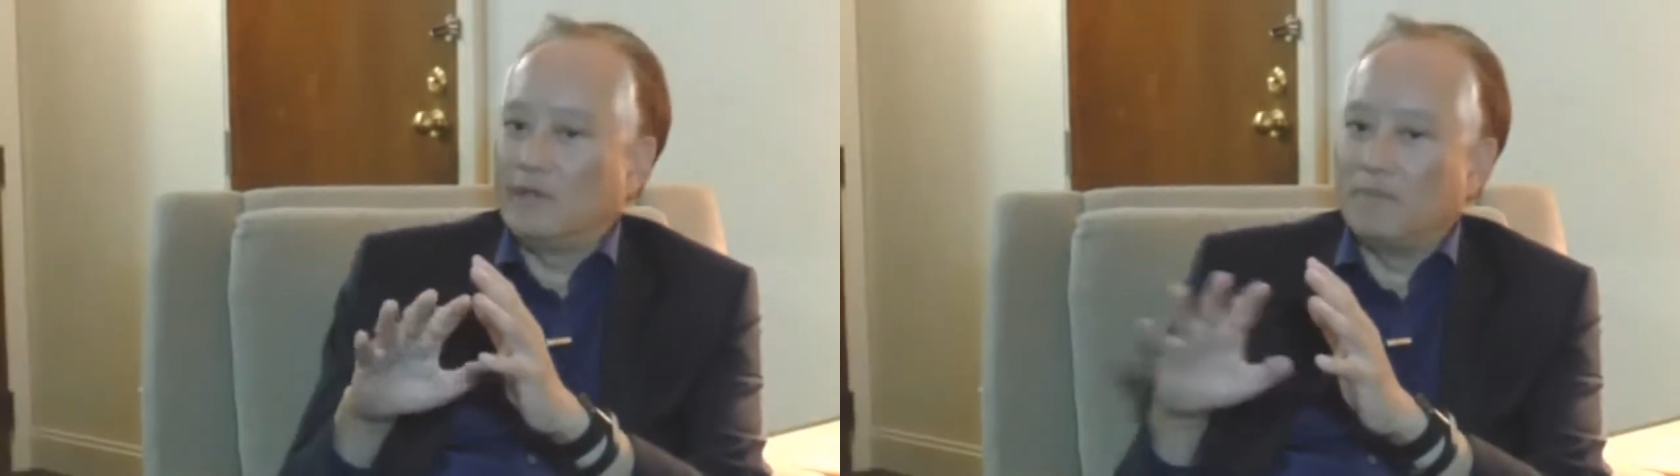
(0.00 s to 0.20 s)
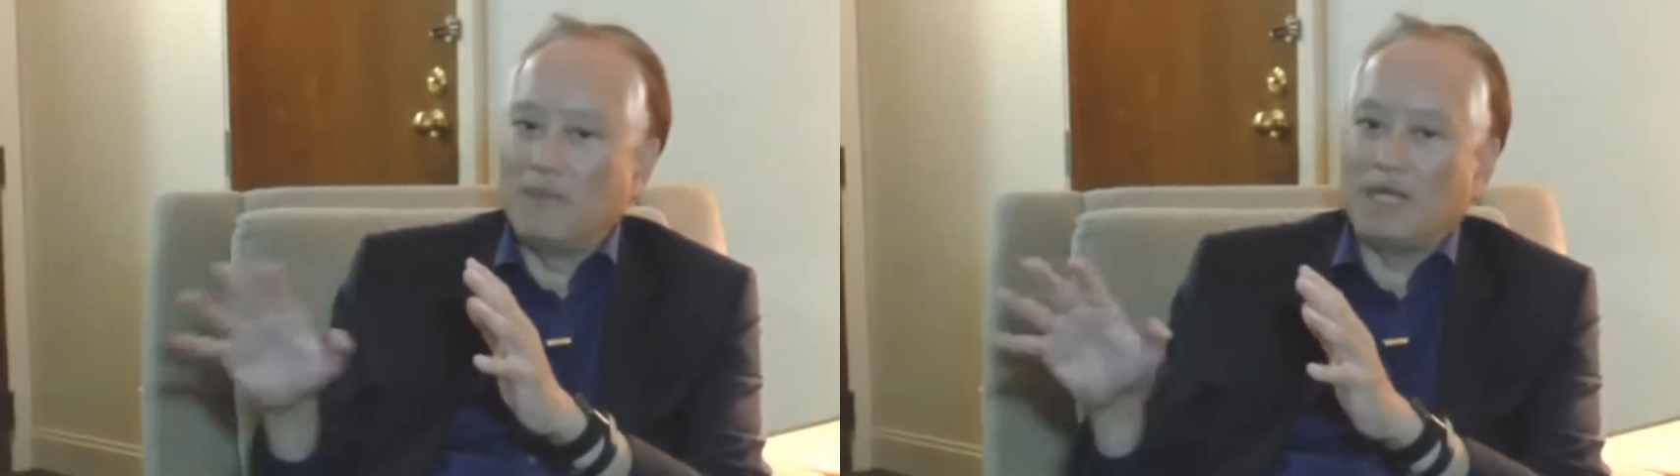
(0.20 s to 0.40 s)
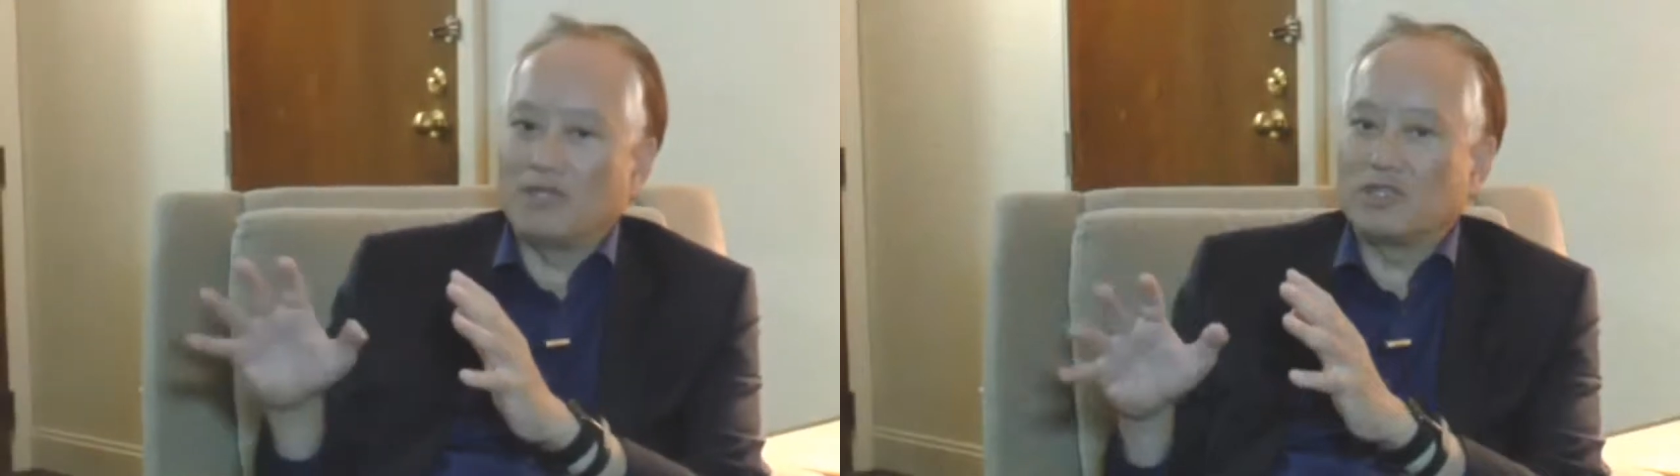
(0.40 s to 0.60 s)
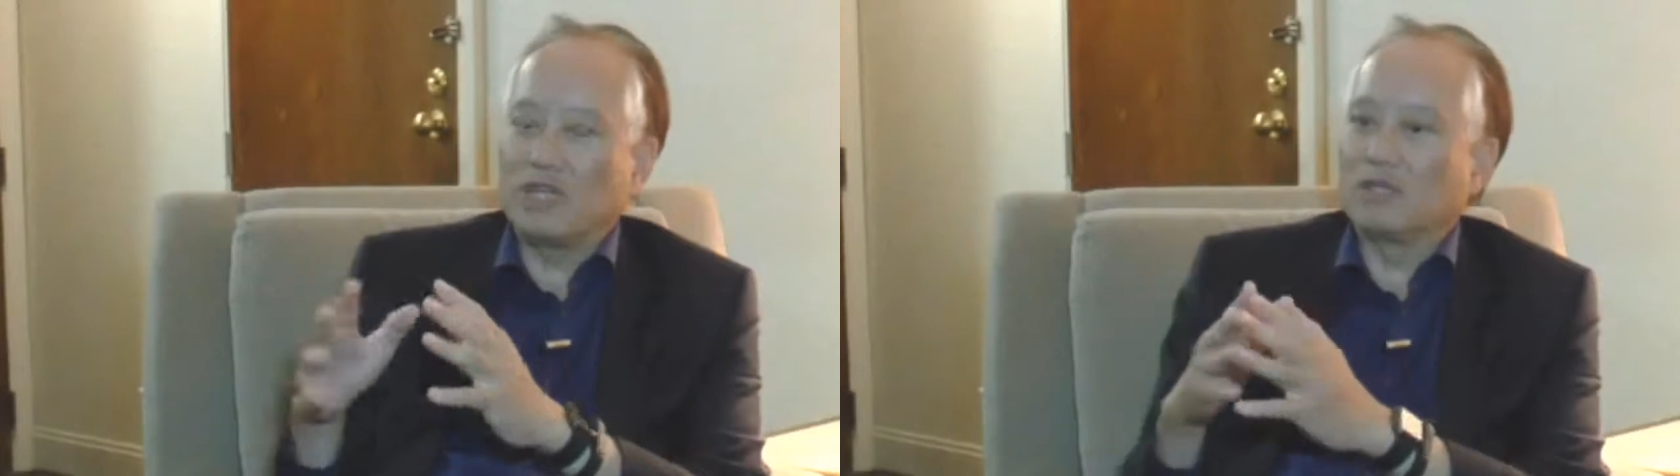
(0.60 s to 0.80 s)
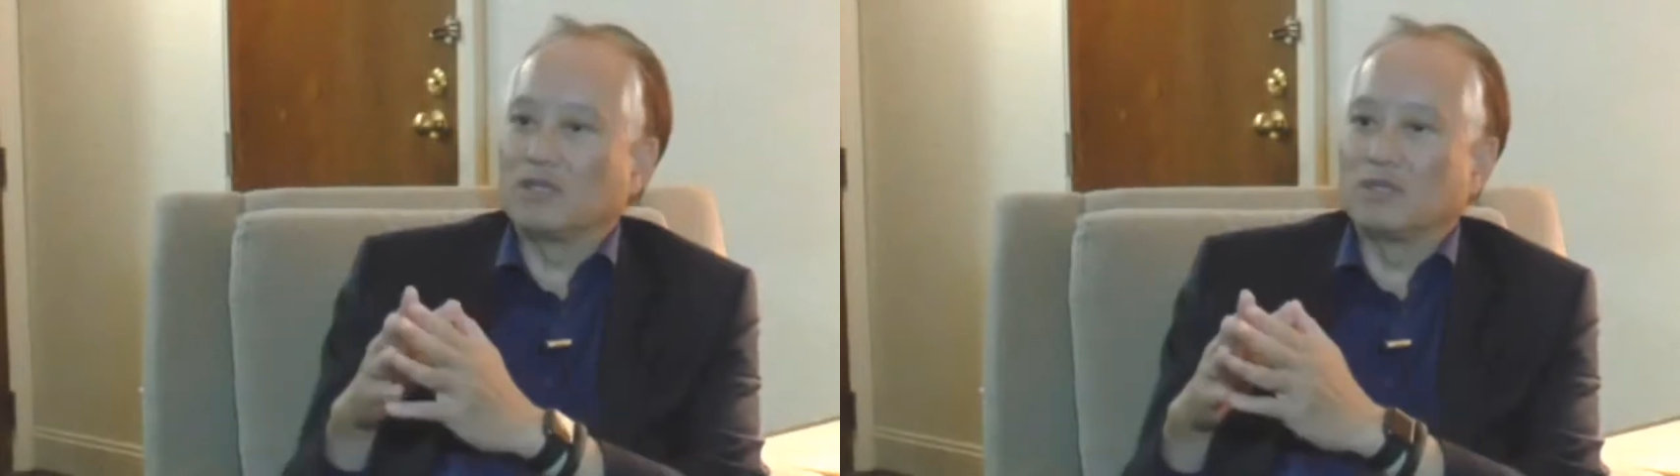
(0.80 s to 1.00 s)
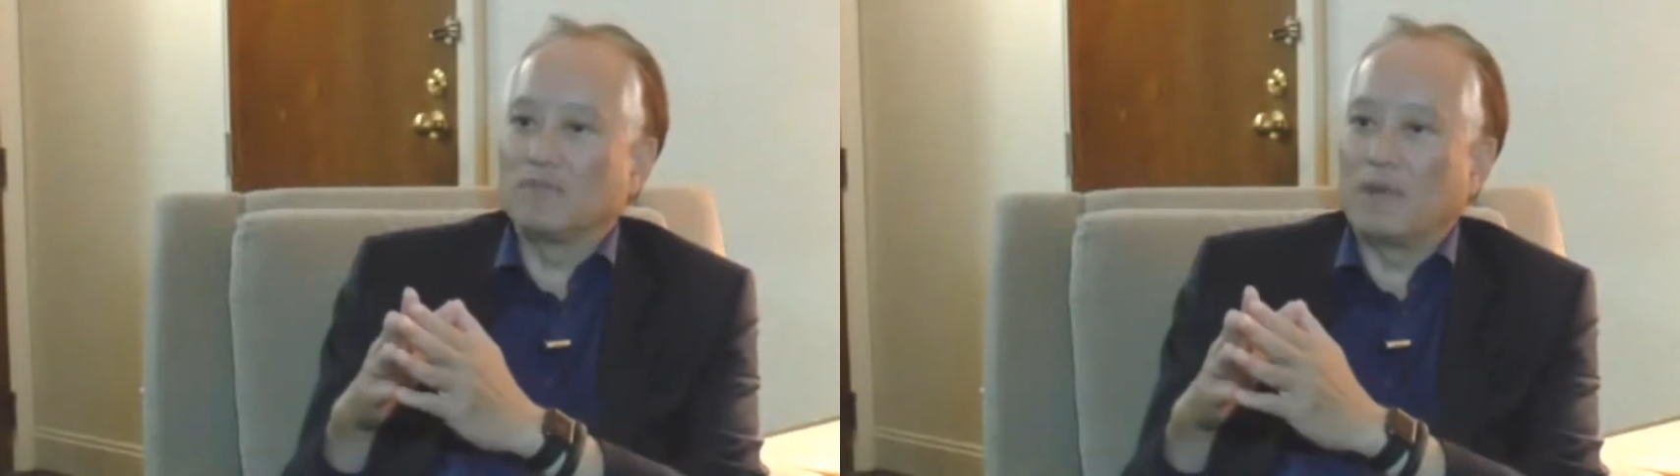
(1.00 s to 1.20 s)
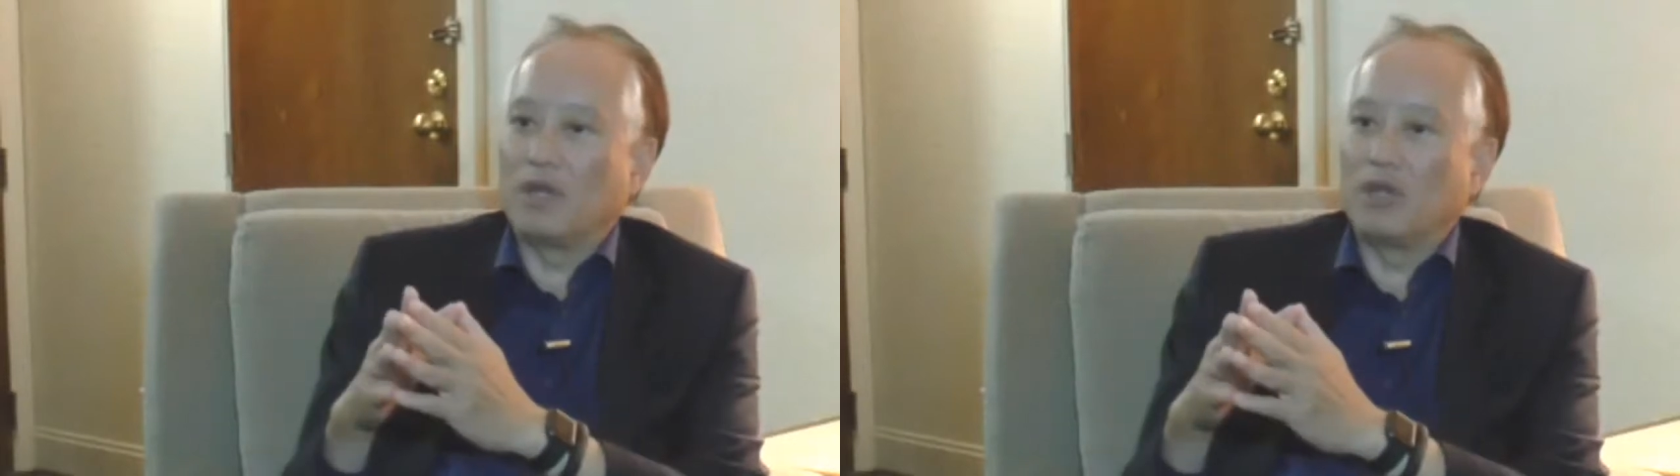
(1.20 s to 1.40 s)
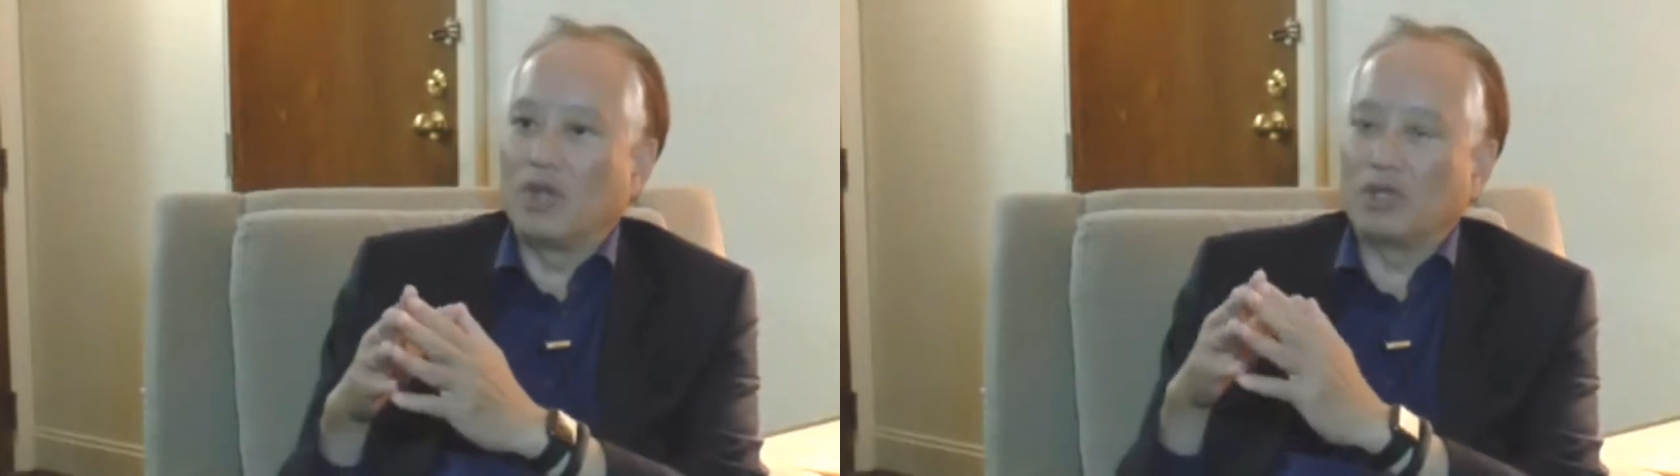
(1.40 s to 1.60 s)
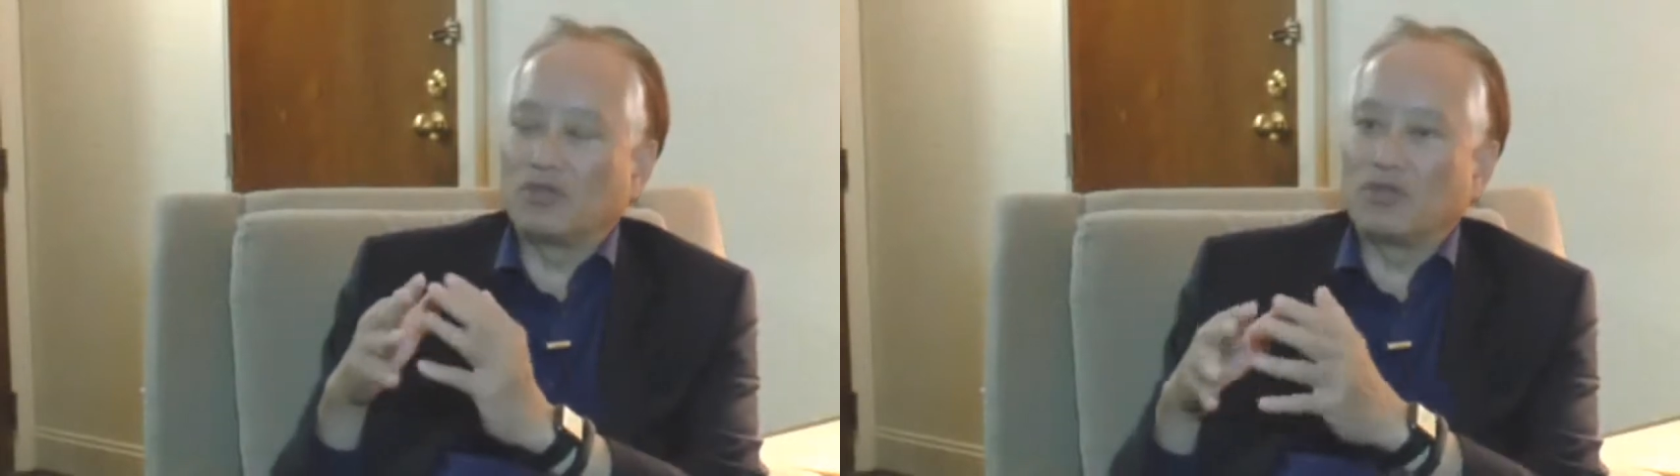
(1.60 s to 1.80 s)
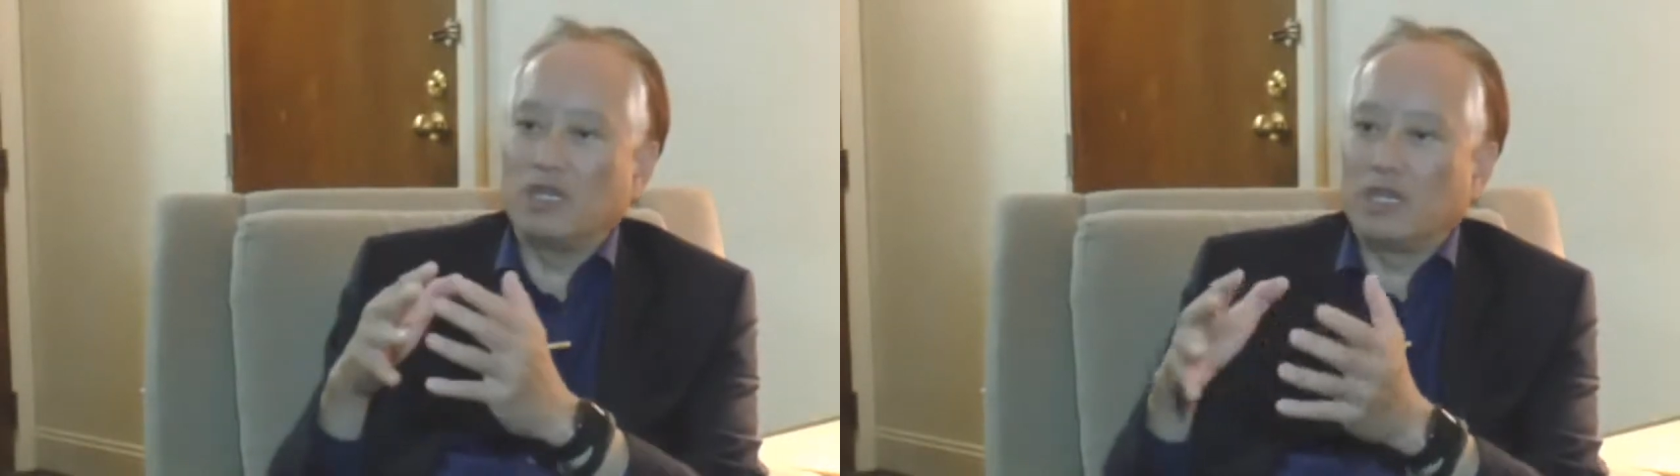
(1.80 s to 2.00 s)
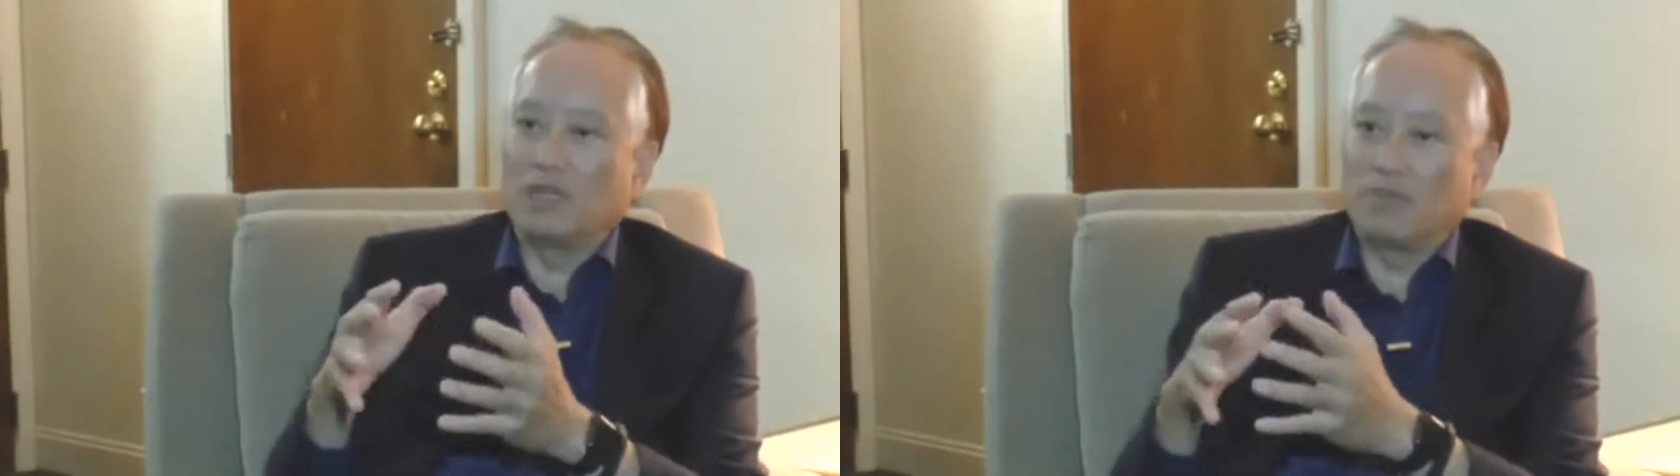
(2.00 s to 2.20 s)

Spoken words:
in many sectors, but not treating